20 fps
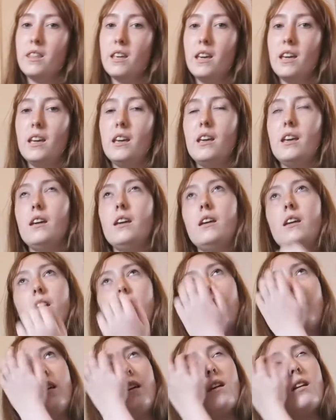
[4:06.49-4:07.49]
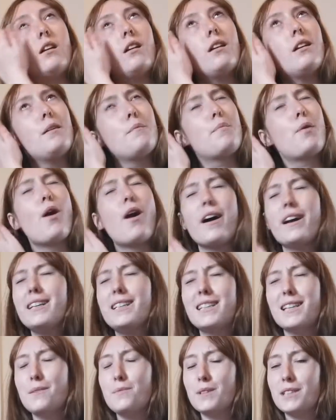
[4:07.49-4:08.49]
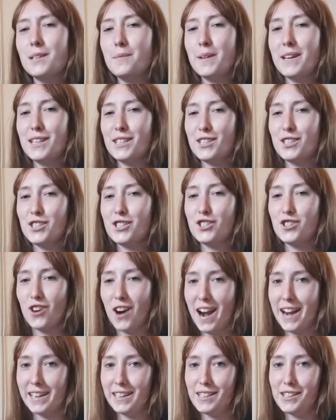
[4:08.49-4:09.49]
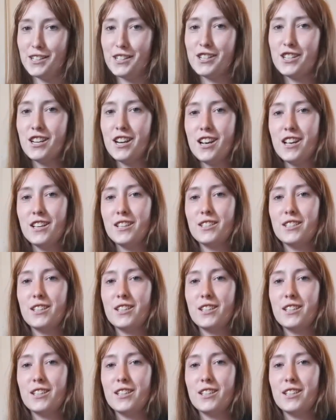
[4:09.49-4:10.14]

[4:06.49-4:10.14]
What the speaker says: The pricing was a bit strange.